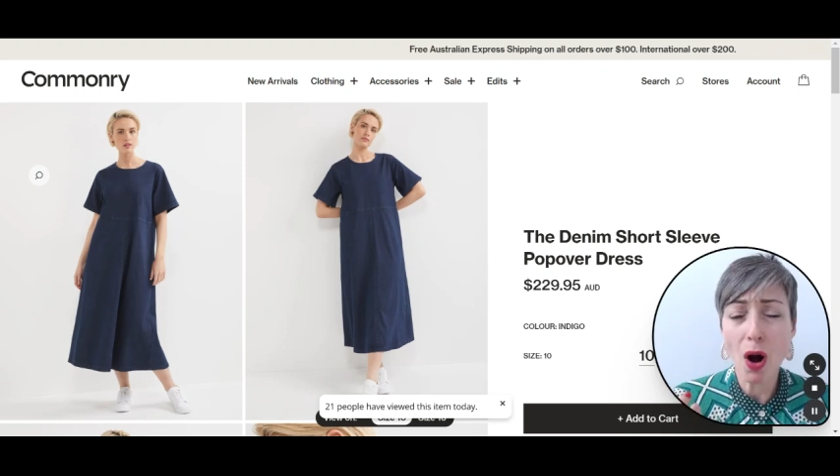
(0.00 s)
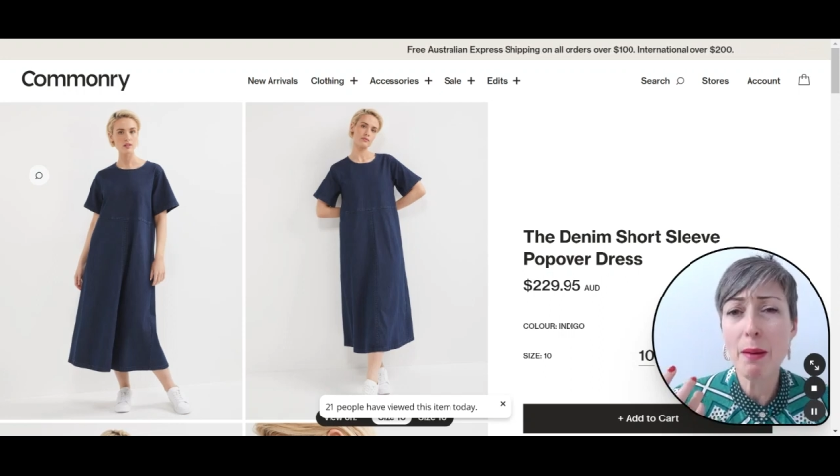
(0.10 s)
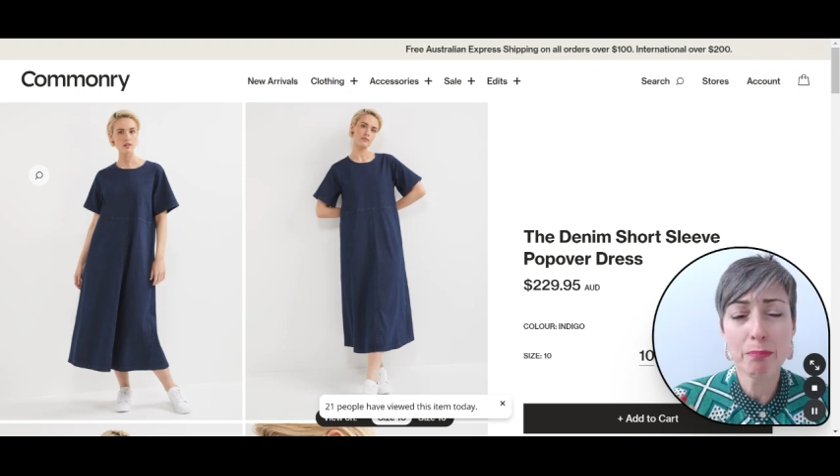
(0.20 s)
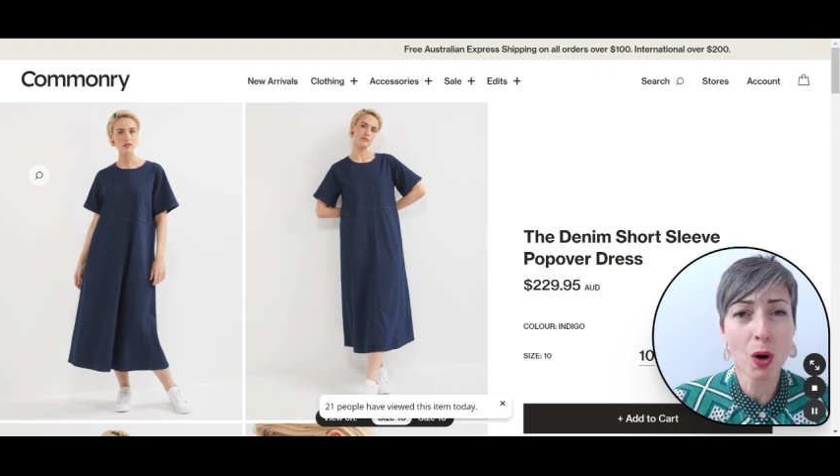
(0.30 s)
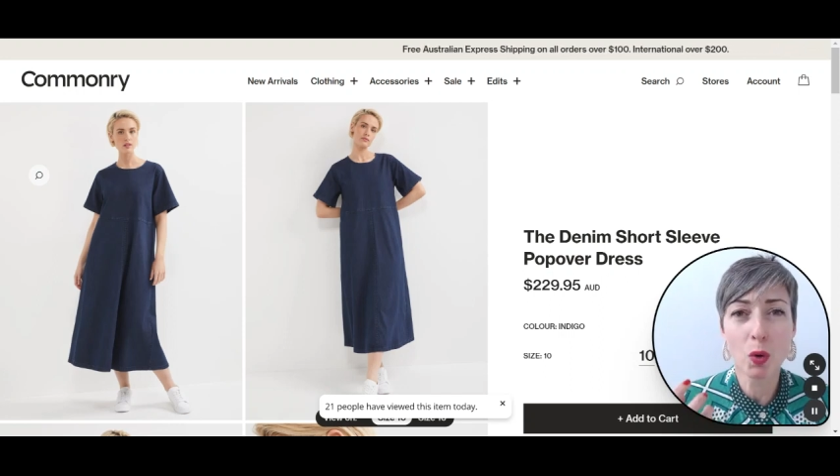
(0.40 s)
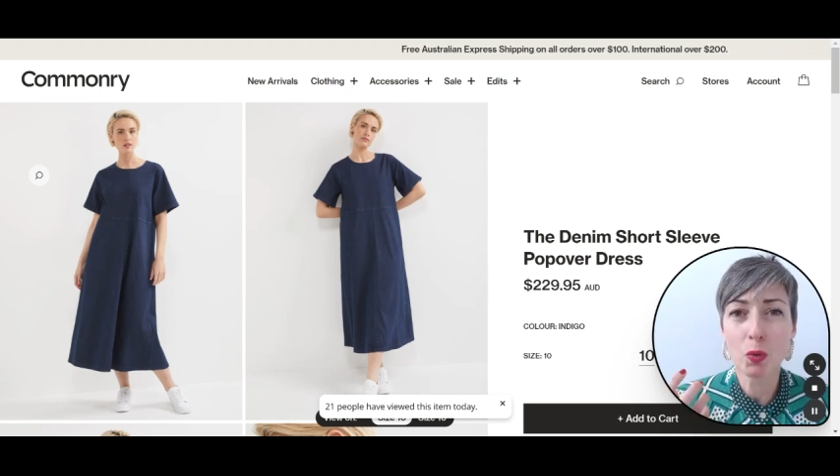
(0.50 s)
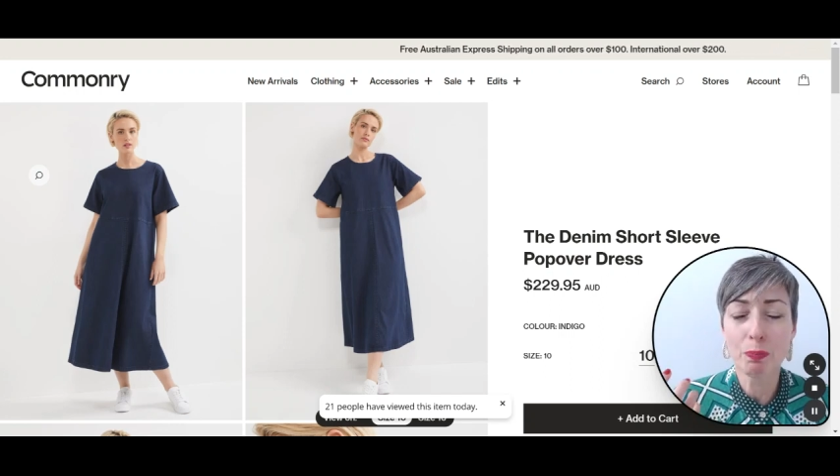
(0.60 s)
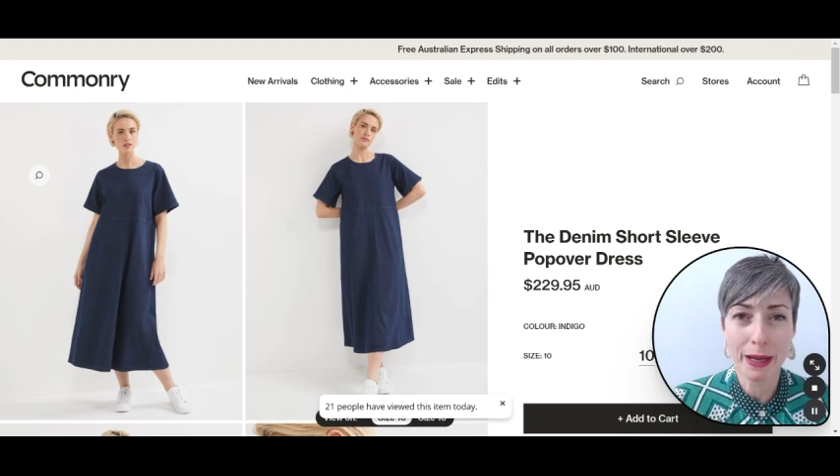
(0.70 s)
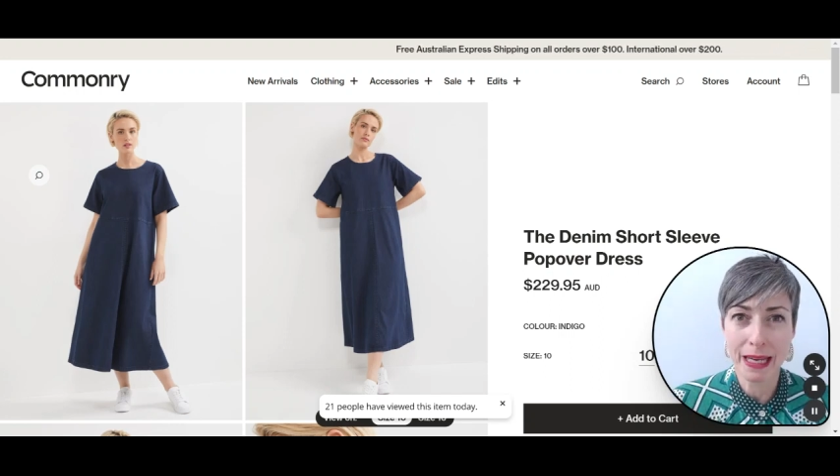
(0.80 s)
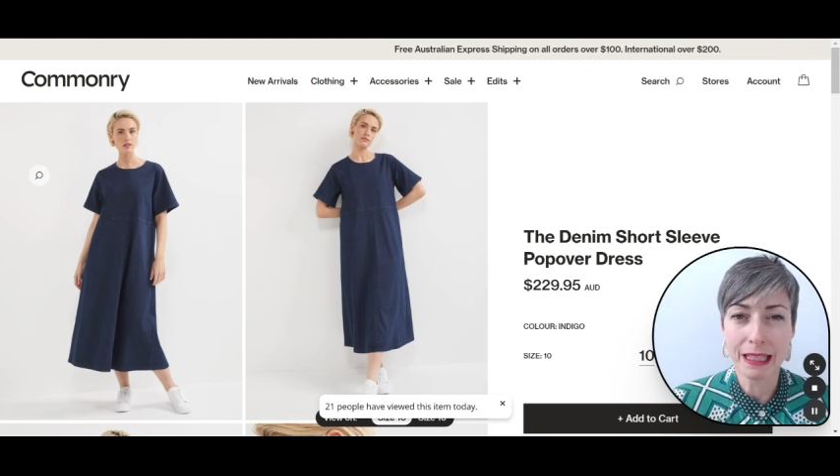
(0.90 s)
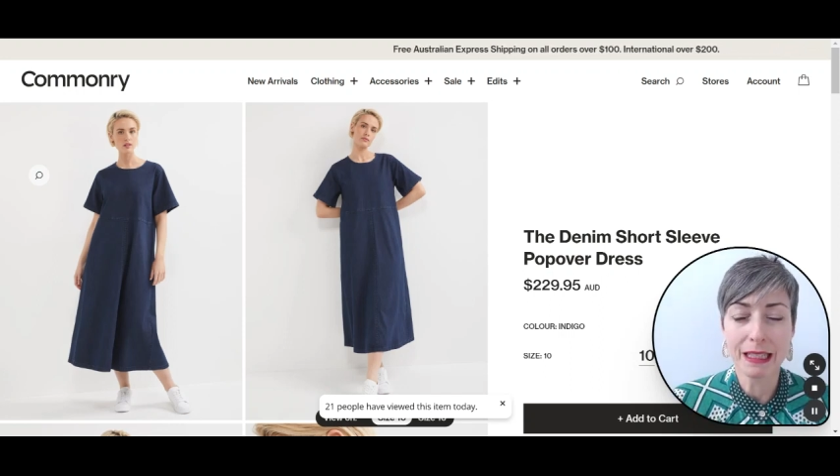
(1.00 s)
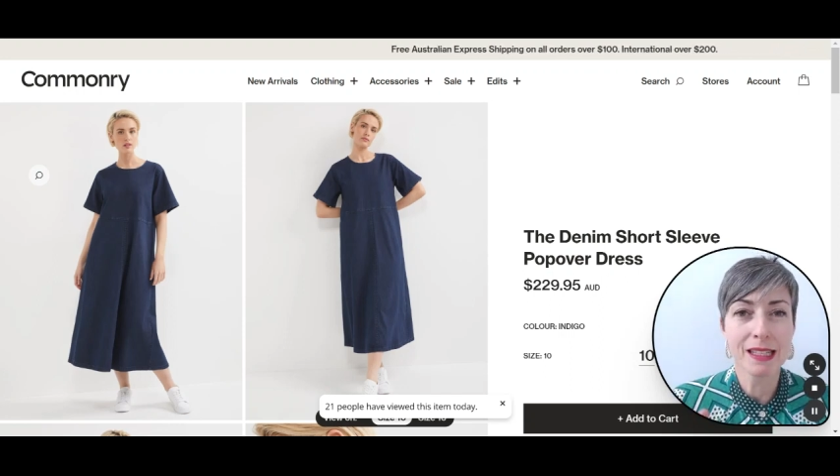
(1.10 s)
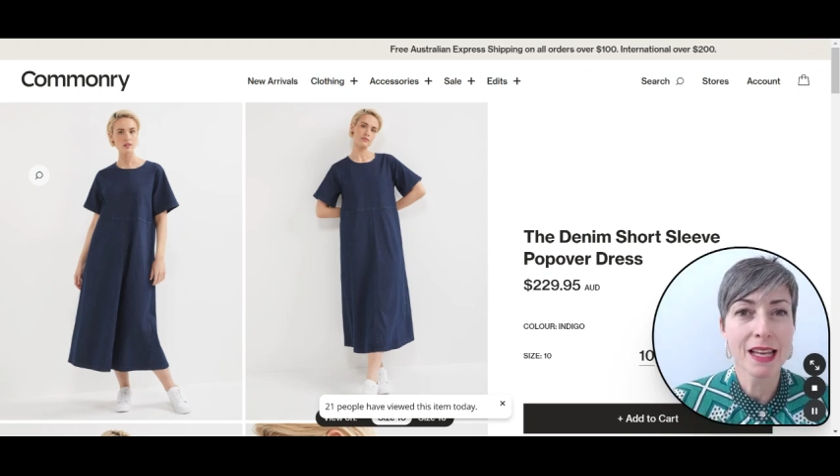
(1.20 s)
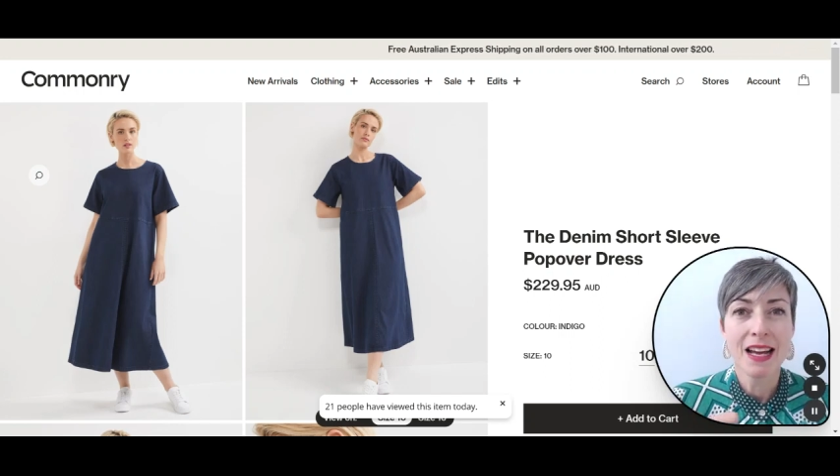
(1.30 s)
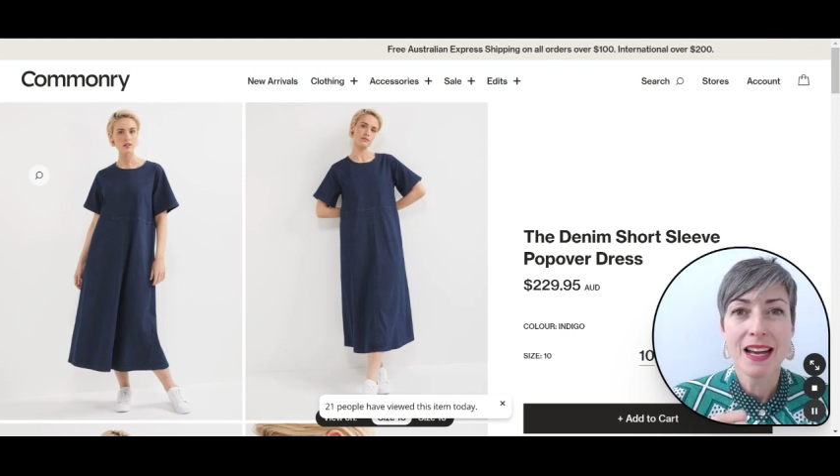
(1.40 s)
bright bold
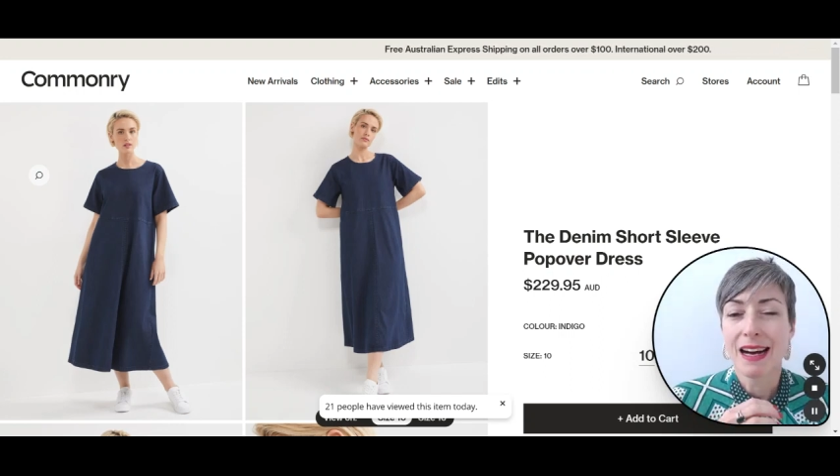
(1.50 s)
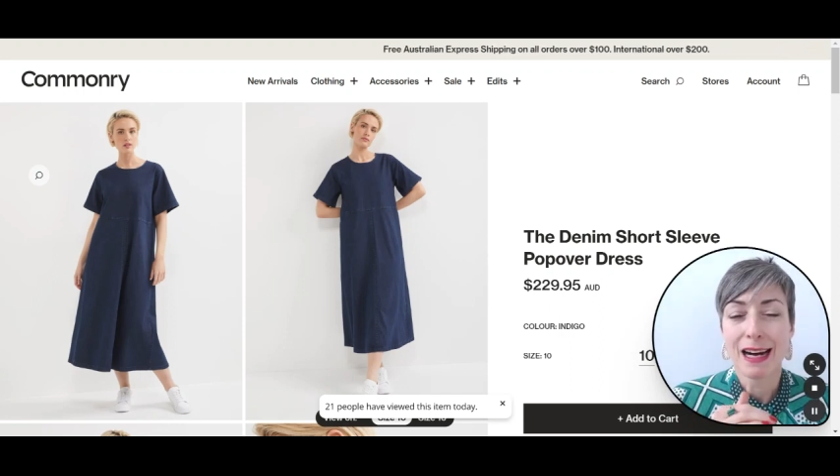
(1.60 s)
beads,